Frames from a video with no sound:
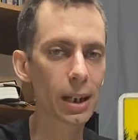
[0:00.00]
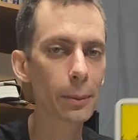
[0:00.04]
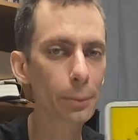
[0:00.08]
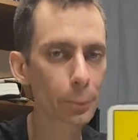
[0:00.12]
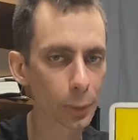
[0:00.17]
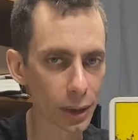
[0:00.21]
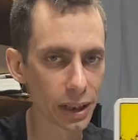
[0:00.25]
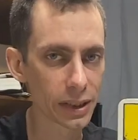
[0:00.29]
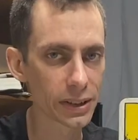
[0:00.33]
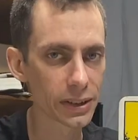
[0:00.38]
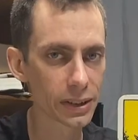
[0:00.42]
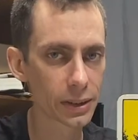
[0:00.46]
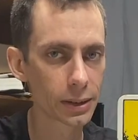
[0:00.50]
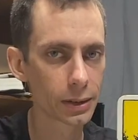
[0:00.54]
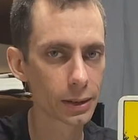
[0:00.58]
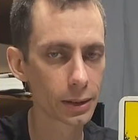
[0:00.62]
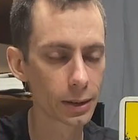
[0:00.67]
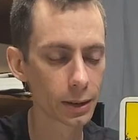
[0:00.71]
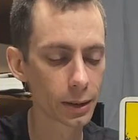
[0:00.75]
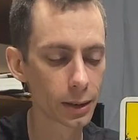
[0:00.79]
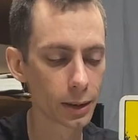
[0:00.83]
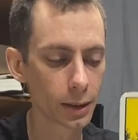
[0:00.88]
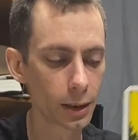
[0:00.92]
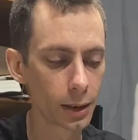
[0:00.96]
the Empress.
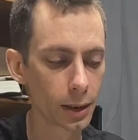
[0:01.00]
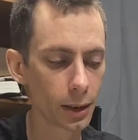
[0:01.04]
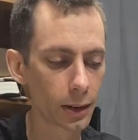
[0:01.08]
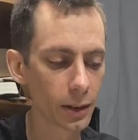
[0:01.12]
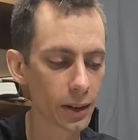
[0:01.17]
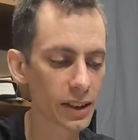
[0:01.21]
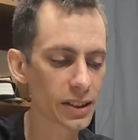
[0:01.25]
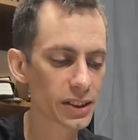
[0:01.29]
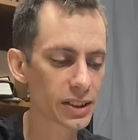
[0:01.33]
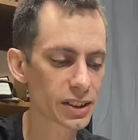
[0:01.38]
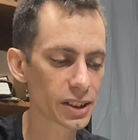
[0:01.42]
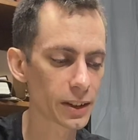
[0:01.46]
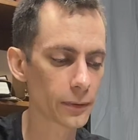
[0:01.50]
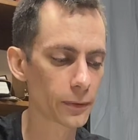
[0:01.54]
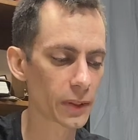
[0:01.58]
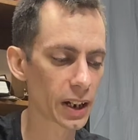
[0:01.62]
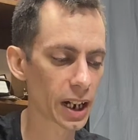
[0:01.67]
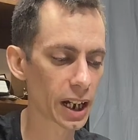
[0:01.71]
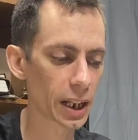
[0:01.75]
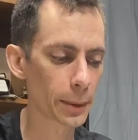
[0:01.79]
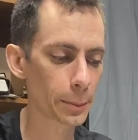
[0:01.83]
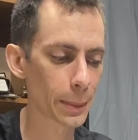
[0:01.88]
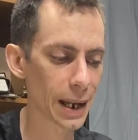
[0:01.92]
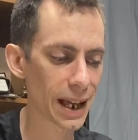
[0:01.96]
This is
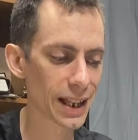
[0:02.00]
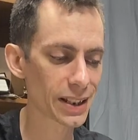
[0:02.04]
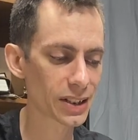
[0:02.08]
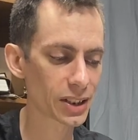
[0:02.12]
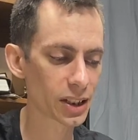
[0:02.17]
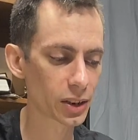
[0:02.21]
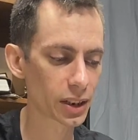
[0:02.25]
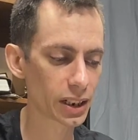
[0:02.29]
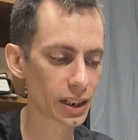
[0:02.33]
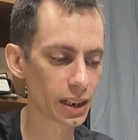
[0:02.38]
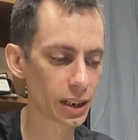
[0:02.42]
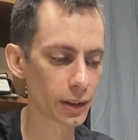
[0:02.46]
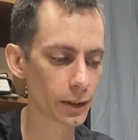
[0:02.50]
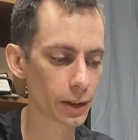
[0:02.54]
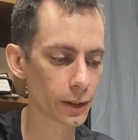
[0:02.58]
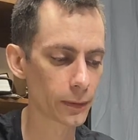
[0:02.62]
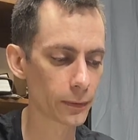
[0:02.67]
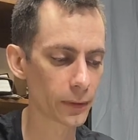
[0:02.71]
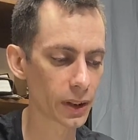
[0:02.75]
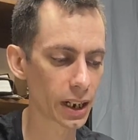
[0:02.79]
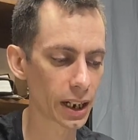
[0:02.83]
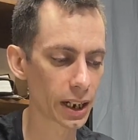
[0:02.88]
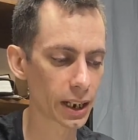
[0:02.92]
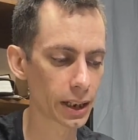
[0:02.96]
divine masculine and
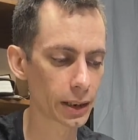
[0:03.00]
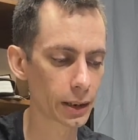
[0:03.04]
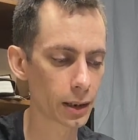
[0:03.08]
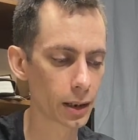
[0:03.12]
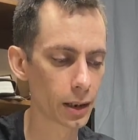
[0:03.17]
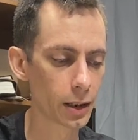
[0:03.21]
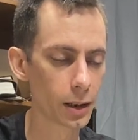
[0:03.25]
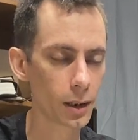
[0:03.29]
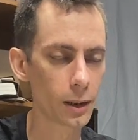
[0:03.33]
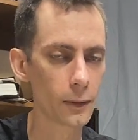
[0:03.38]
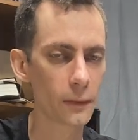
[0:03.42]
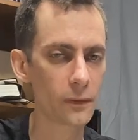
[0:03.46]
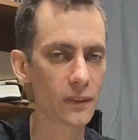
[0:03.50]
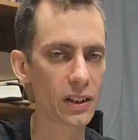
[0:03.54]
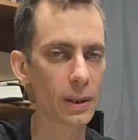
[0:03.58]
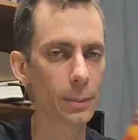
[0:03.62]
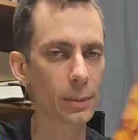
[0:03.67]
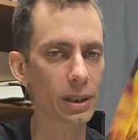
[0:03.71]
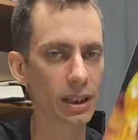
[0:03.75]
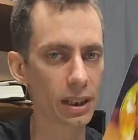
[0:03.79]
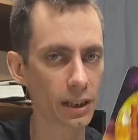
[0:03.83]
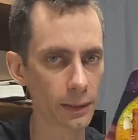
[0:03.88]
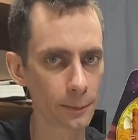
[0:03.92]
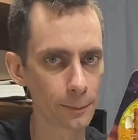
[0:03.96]
divine
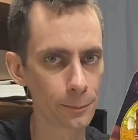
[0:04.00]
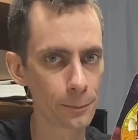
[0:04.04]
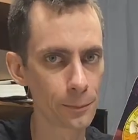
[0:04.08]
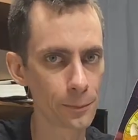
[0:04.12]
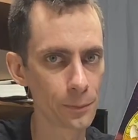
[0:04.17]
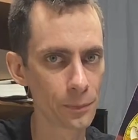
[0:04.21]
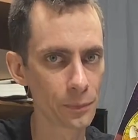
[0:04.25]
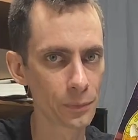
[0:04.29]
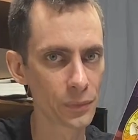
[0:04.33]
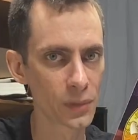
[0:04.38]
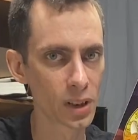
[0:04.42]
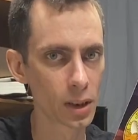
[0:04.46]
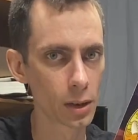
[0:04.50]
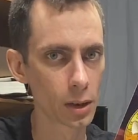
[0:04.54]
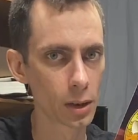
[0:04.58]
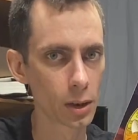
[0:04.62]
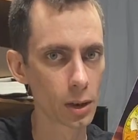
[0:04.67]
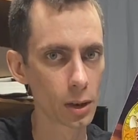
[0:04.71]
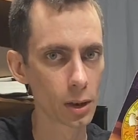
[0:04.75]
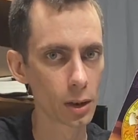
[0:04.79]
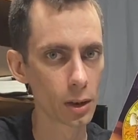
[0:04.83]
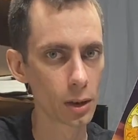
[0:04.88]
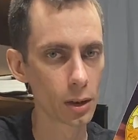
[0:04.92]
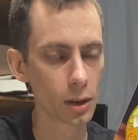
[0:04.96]
feminine.
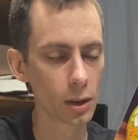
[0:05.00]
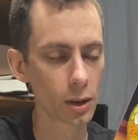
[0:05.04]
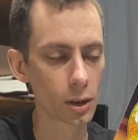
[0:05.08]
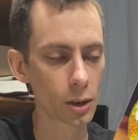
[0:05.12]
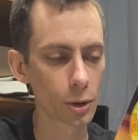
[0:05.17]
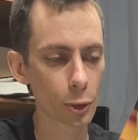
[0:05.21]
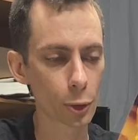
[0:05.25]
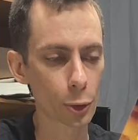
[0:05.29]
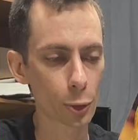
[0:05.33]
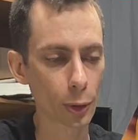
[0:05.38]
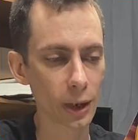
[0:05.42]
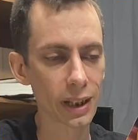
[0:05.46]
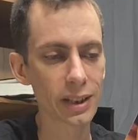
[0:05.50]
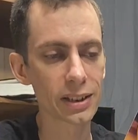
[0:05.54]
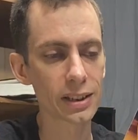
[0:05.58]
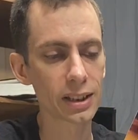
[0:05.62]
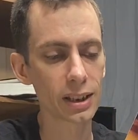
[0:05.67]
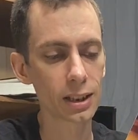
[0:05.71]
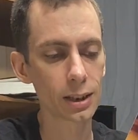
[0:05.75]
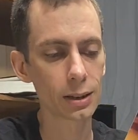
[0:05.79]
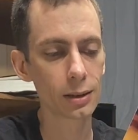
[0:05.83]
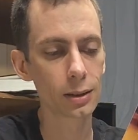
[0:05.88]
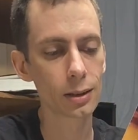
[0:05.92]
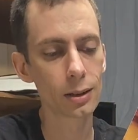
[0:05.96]

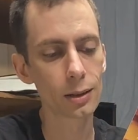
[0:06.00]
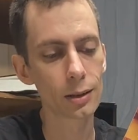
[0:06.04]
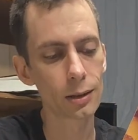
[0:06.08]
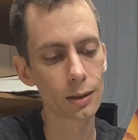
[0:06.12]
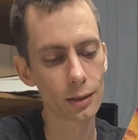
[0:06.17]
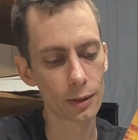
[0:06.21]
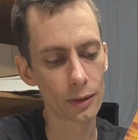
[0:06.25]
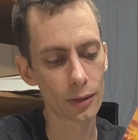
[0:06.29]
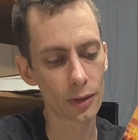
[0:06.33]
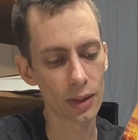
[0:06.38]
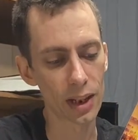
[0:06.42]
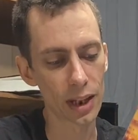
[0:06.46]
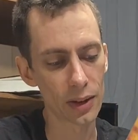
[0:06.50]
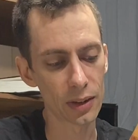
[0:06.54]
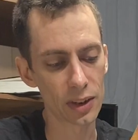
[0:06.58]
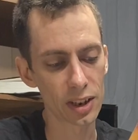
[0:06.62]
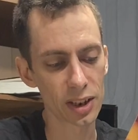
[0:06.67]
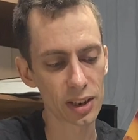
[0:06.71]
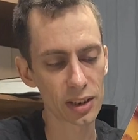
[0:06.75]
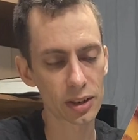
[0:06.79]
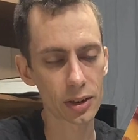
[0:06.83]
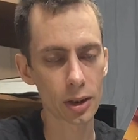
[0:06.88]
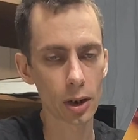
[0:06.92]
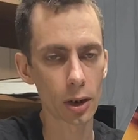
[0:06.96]
Crazy that
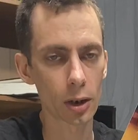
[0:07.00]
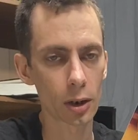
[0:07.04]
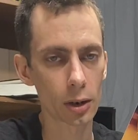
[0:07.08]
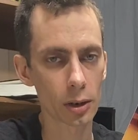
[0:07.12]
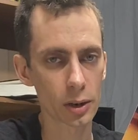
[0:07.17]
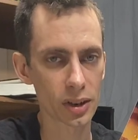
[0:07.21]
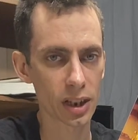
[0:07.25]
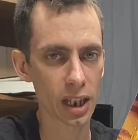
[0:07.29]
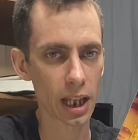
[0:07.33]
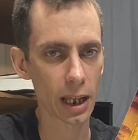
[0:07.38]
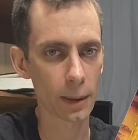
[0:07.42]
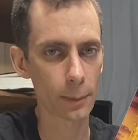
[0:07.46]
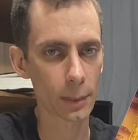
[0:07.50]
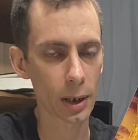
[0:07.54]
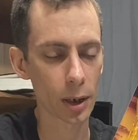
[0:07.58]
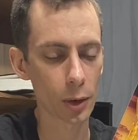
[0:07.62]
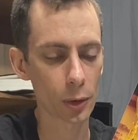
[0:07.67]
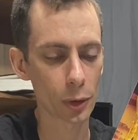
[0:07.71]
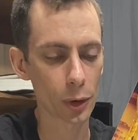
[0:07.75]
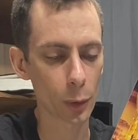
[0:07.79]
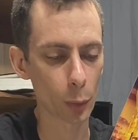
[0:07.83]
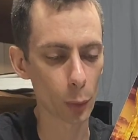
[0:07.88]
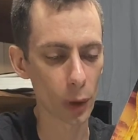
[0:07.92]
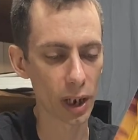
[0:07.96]
these cards came
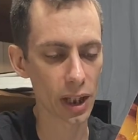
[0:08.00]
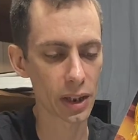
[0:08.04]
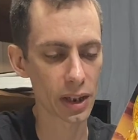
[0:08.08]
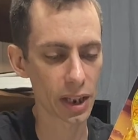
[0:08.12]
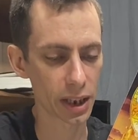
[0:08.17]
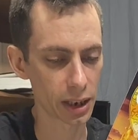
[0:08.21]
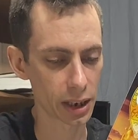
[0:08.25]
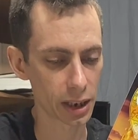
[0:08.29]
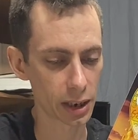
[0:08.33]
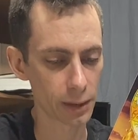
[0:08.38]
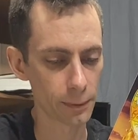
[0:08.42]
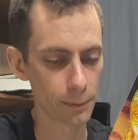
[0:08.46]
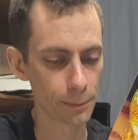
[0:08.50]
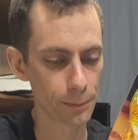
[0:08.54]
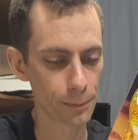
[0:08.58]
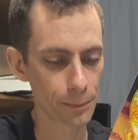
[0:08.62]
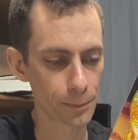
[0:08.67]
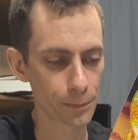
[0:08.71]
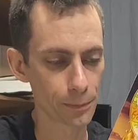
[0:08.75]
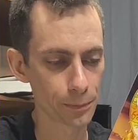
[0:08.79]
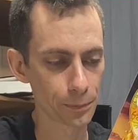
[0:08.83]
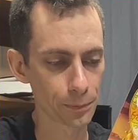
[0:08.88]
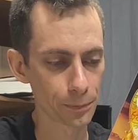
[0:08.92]
out the way they did.